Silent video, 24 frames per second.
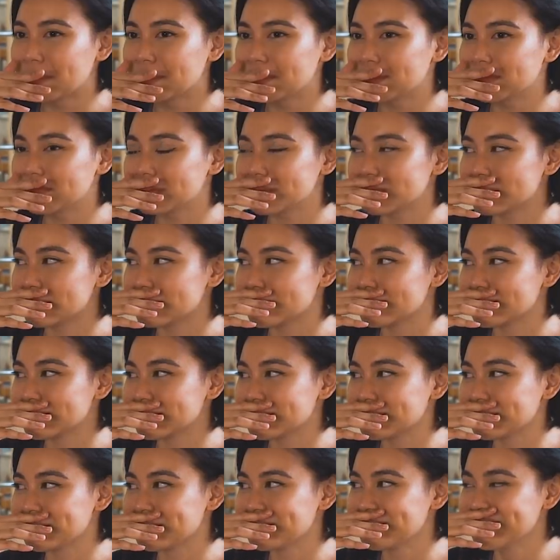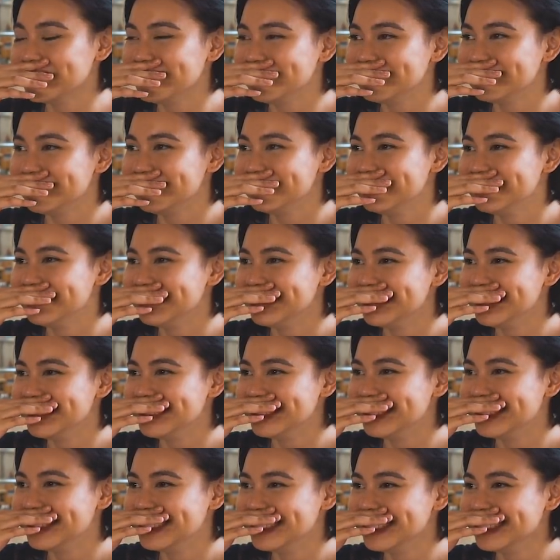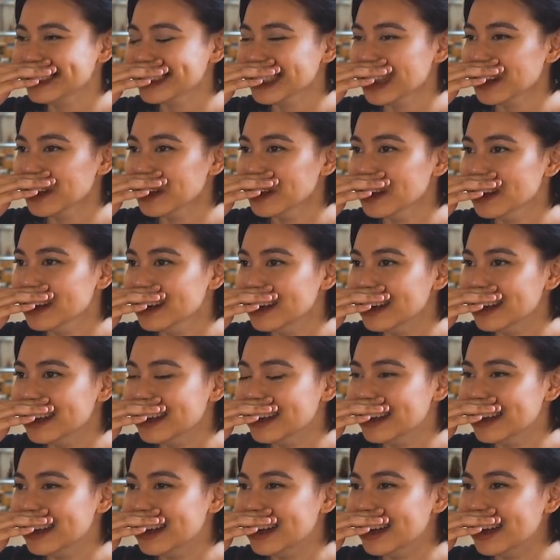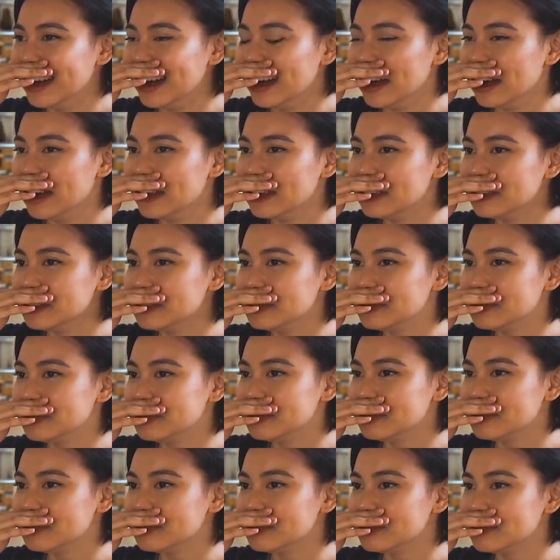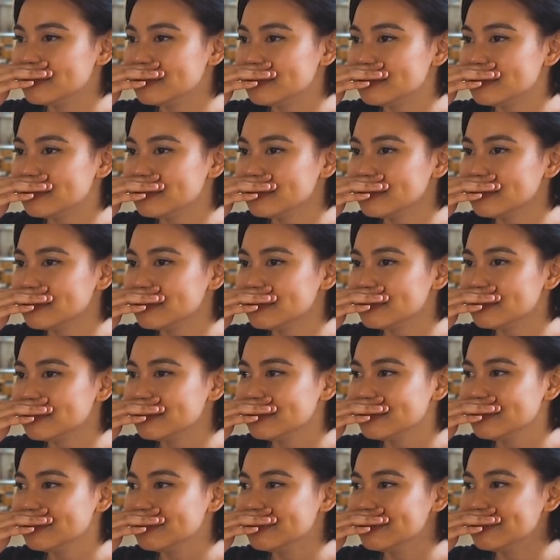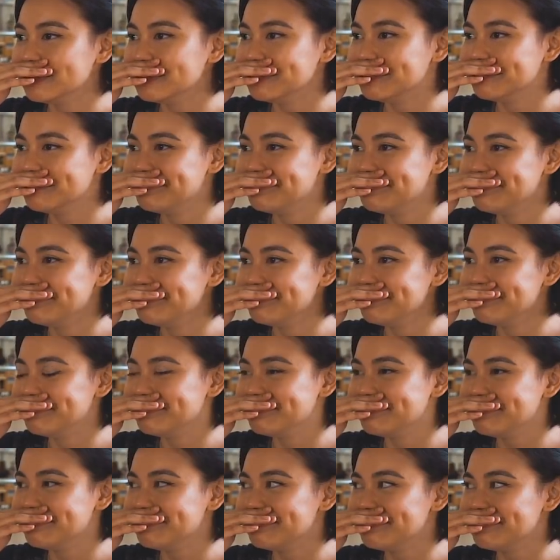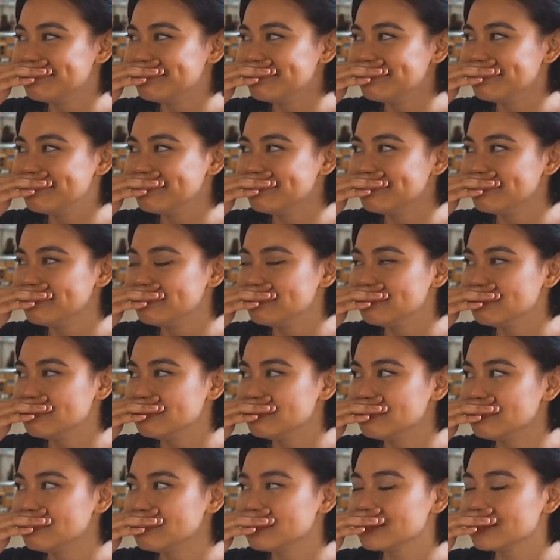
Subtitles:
(silent)